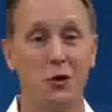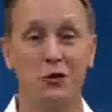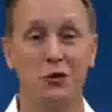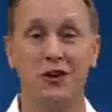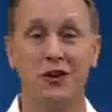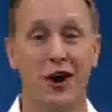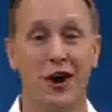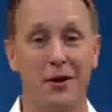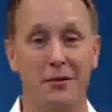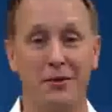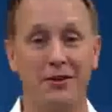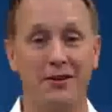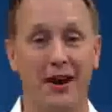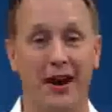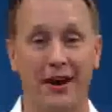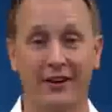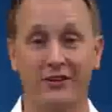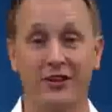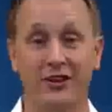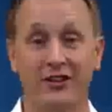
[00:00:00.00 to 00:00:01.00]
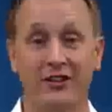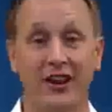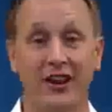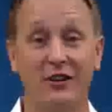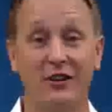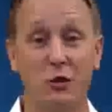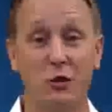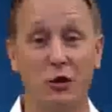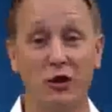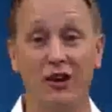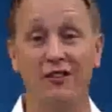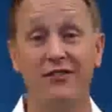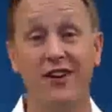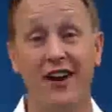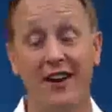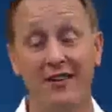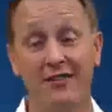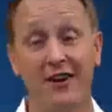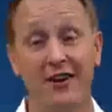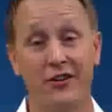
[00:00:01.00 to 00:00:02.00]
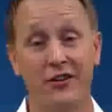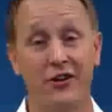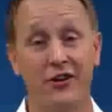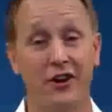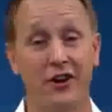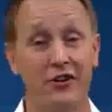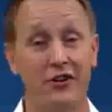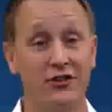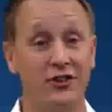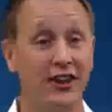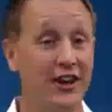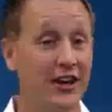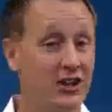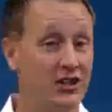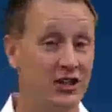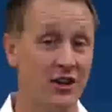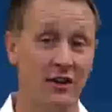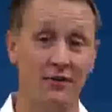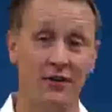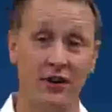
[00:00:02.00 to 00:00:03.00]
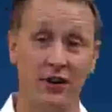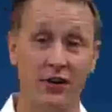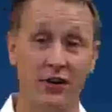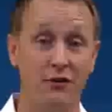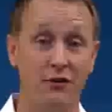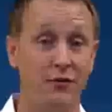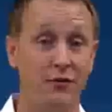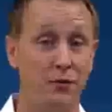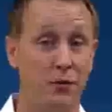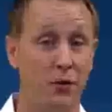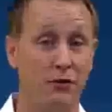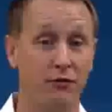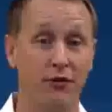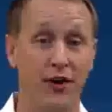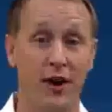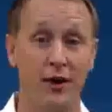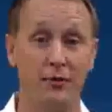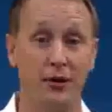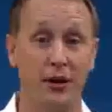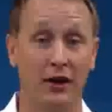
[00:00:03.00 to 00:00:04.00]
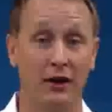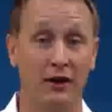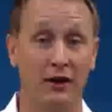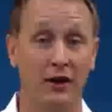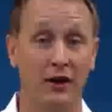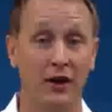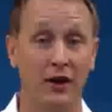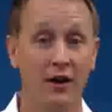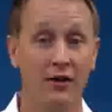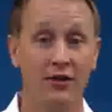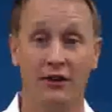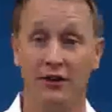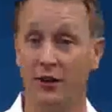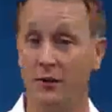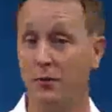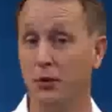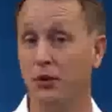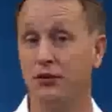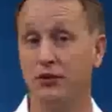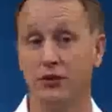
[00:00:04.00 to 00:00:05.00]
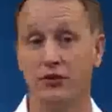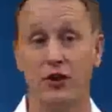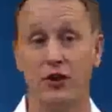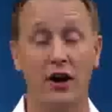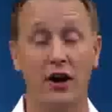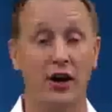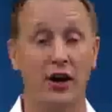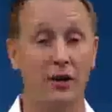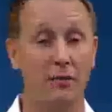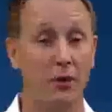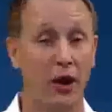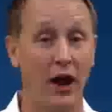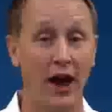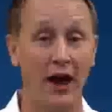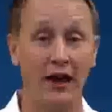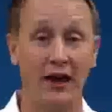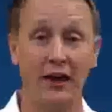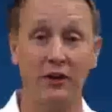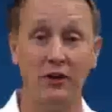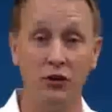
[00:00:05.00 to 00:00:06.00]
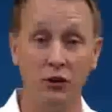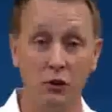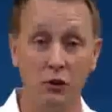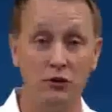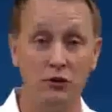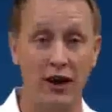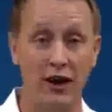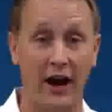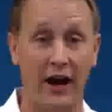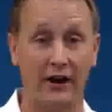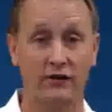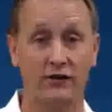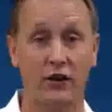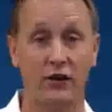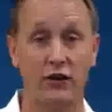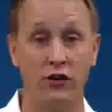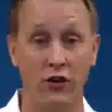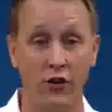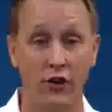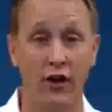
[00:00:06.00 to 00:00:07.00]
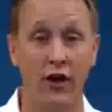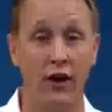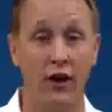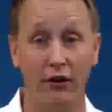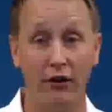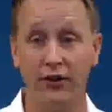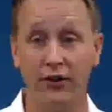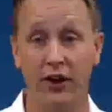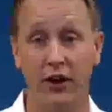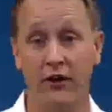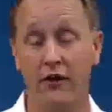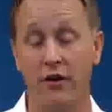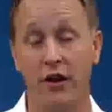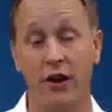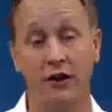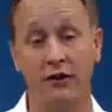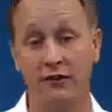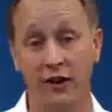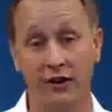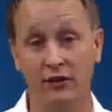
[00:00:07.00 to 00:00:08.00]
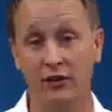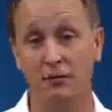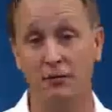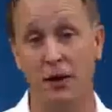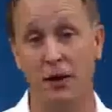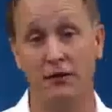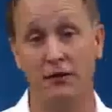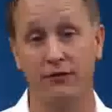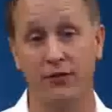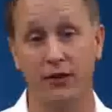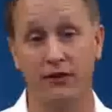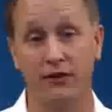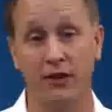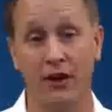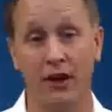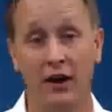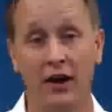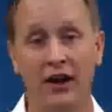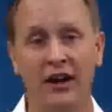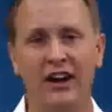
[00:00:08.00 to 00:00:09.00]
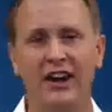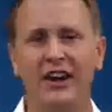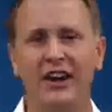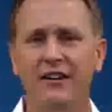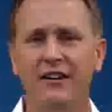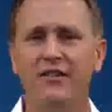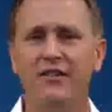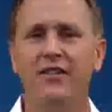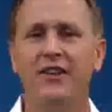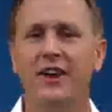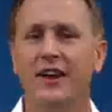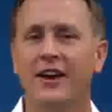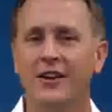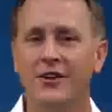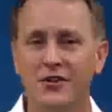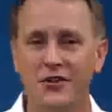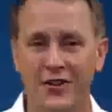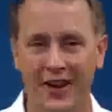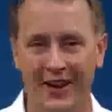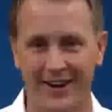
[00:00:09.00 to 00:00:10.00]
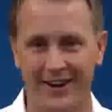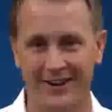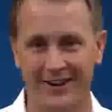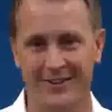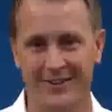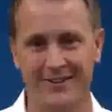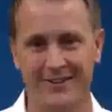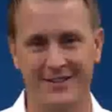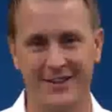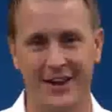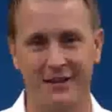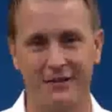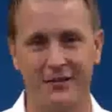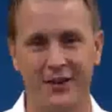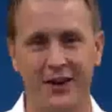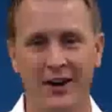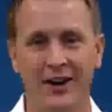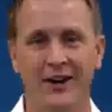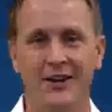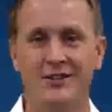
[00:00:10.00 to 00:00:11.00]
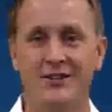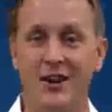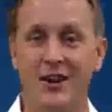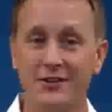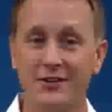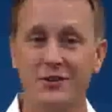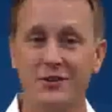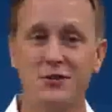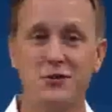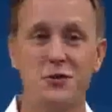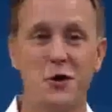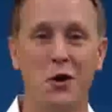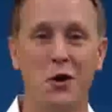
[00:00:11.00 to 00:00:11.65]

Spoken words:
Trudeau's carbon tax could take $2,500 each and every year from your family. The Liberals are talking about adding a new tax on your health care and dental benefits. Even the internet isn't safe. Justin